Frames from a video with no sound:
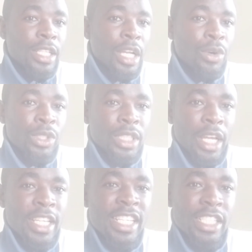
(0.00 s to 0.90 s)
that was
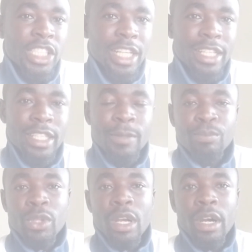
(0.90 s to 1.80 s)
initially
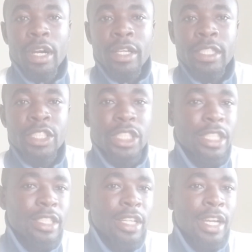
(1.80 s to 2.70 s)

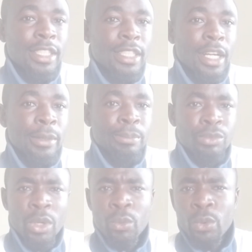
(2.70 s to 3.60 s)
initiated as
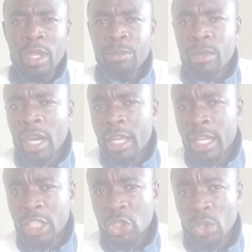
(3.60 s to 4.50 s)

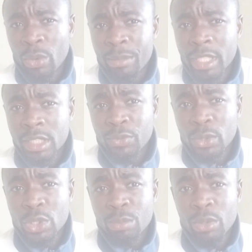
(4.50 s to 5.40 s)
National Women's
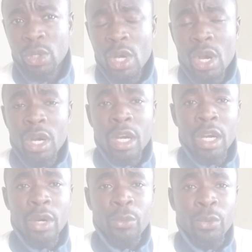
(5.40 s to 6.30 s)
Football,
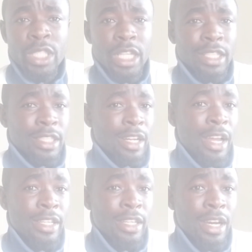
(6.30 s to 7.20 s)
which has
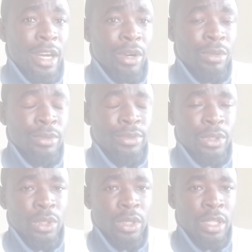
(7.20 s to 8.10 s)
run now
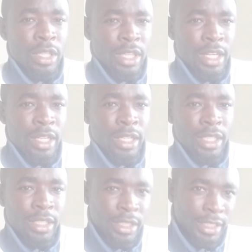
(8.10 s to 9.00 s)
for
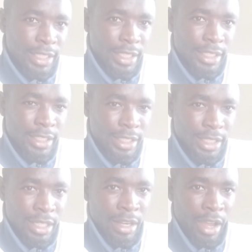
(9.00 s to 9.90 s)
3 seasons.
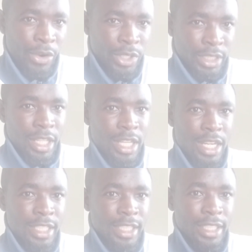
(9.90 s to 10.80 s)
Now it's the
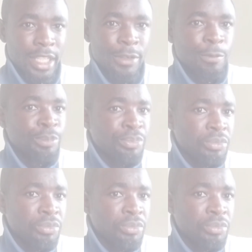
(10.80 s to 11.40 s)
third season,